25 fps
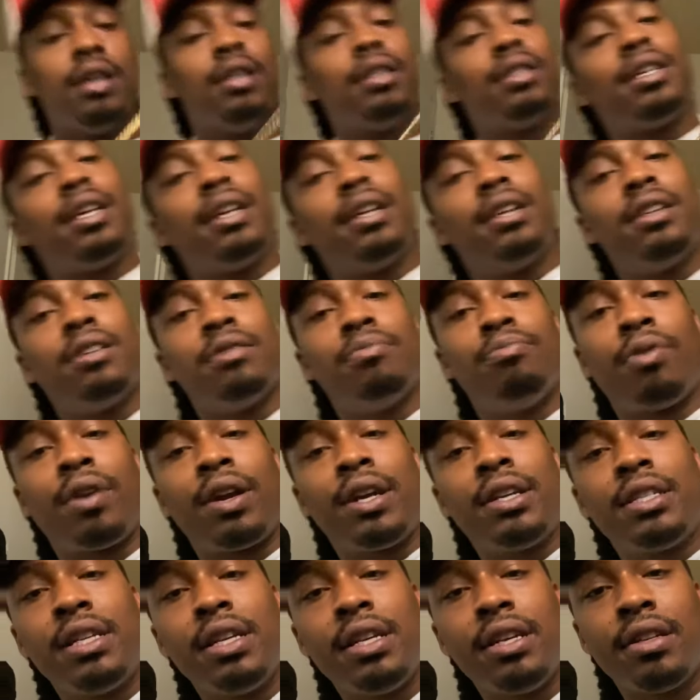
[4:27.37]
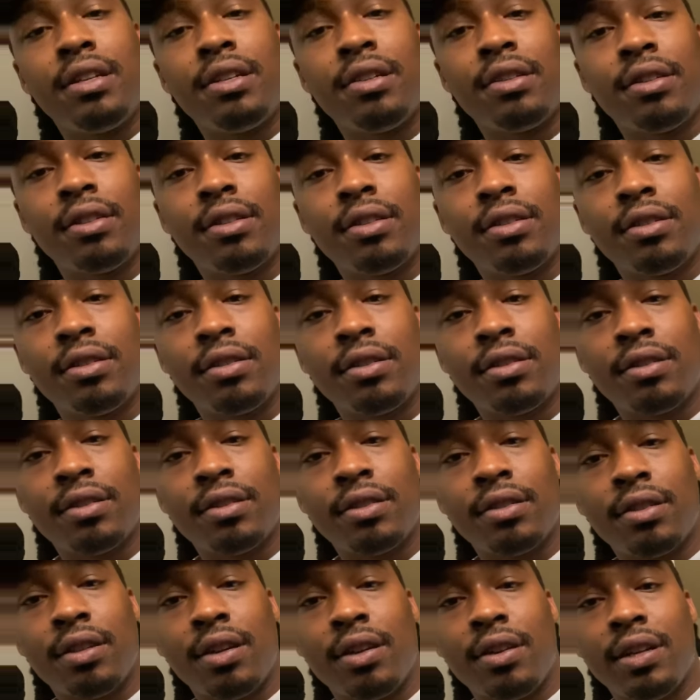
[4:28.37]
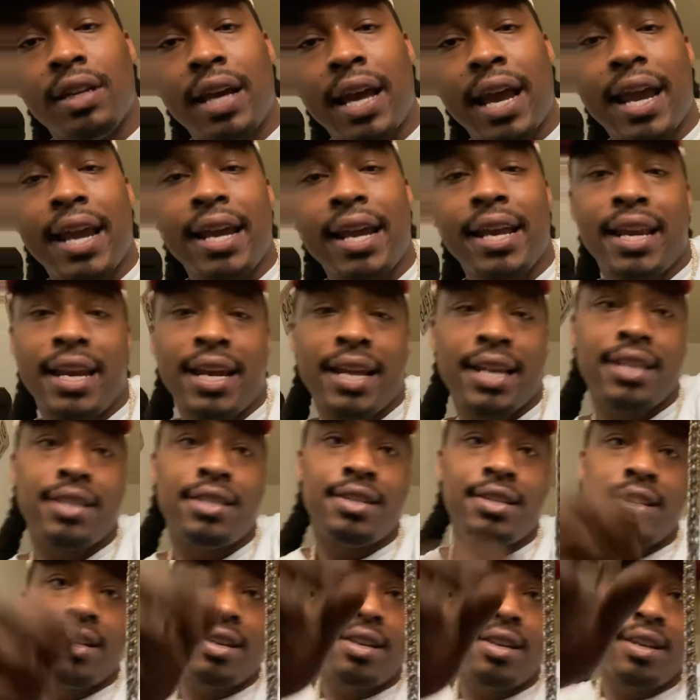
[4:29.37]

Tennis bracelet. Another 8 inch.